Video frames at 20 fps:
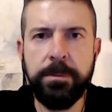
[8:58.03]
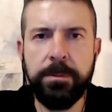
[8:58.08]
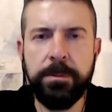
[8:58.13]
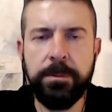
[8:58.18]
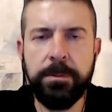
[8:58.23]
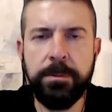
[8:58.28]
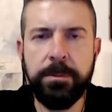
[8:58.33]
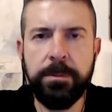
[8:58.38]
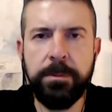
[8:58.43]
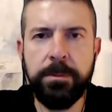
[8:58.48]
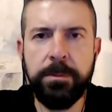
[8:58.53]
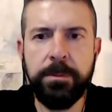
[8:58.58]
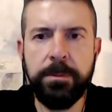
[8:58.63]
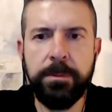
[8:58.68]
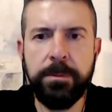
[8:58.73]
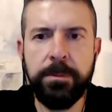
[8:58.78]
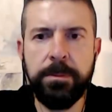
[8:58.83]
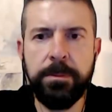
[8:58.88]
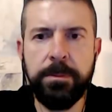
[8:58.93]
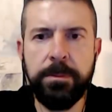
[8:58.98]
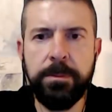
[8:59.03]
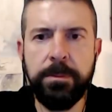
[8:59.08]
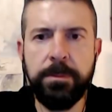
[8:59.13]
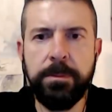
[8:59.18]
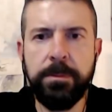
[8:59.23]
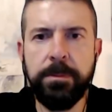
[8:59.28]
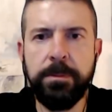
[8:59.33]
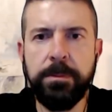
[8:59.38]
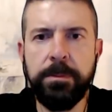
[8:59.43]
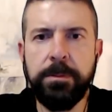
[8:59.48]

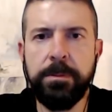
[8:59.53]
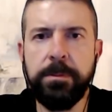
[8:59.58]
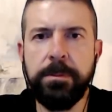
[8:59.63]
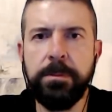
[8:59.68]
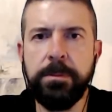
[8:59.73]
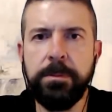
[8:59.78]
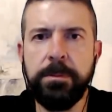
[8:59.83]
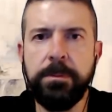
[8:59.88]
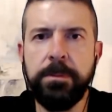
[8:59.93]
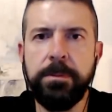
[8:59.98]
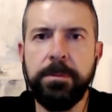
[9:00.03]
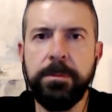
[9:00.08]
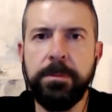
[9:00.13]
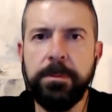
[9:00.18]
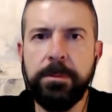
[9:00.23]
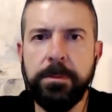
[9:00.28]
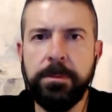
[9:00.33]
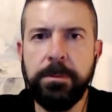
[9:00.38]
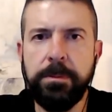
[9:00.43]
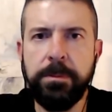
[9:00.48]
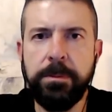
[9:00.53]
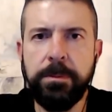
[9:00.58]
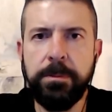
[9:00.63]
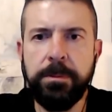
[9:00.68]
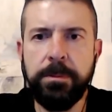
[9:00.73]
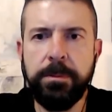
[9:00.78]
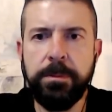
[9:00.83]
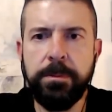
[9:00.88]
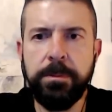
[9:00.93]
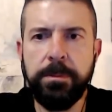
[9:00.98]

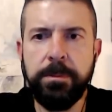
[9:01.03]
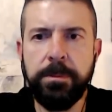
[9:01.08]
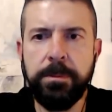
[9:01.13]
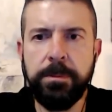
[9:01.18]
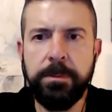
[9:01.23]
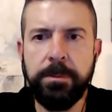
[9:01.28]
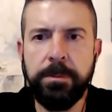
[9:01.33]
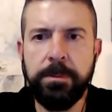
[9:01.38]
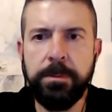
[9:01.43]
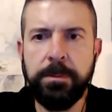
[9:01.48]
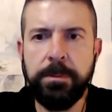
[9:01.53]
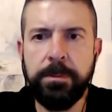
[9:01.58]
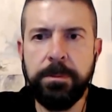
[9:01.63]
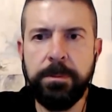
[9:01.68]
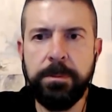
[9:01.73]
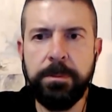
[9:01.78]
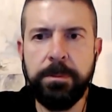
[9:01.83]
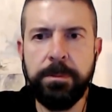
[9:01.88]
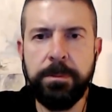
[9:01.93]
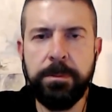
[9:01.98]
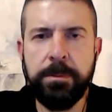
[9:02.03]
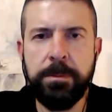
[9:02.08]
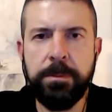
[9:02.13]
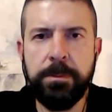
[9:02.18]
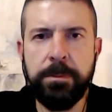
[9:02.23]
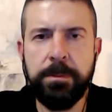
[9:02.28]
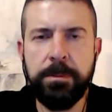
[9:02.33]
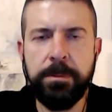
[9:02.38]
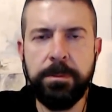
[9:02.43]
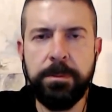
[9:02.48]

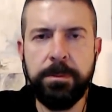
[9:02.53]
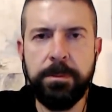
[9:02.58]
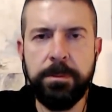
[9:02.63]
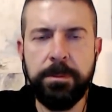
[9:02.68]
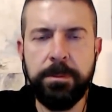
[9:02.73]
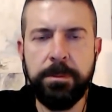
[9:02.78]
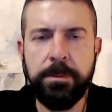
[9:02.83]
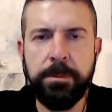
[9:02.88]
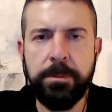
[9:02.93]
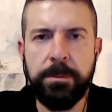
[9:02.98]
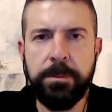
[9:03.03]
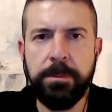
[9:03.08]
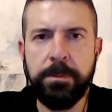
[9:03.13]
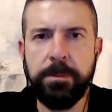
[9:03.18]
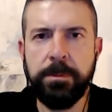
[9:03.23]
No words are spoken by the person on screen.